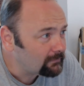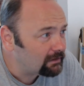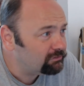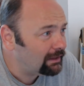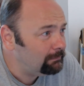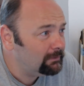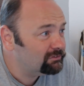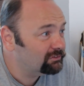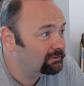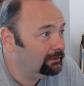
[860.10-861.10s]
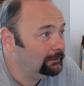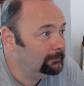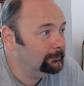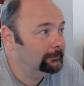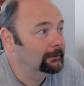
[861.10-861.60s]
Same as
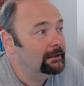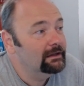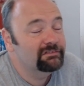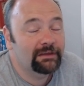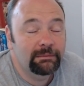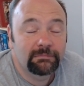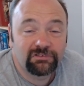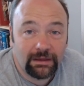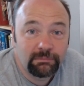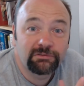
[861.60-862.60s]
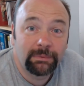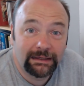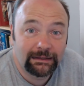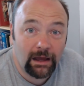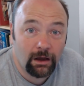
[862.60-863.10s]

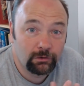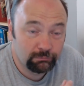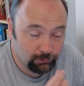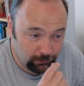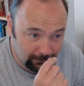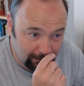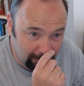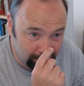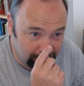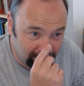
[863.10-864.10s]
being in a homebrew club.